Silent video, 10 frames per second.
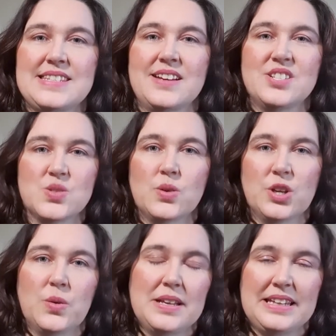I just want to
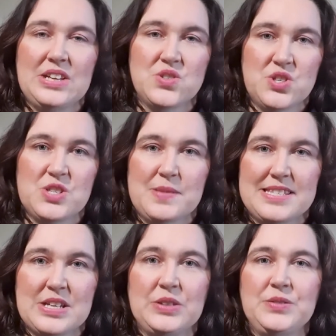quickly introduce
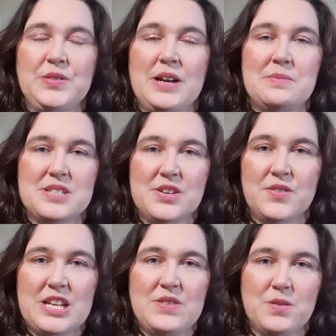myself. I'm
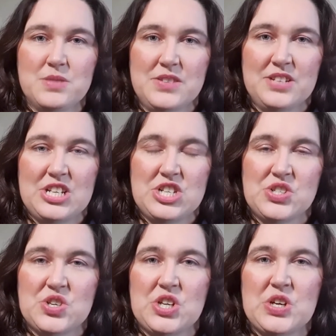Tiffany from Tiffany G
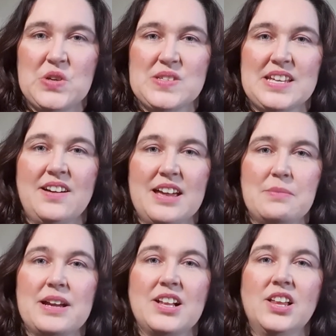Studios, and I am a
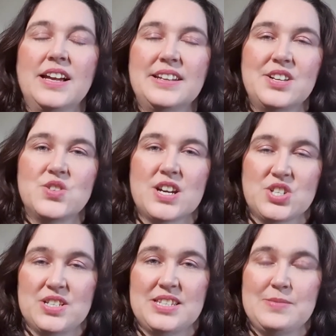client
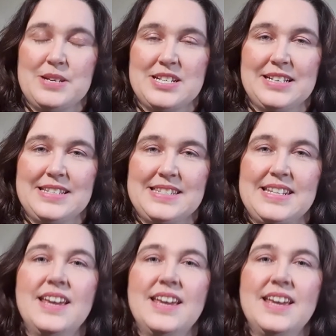attraction specialist.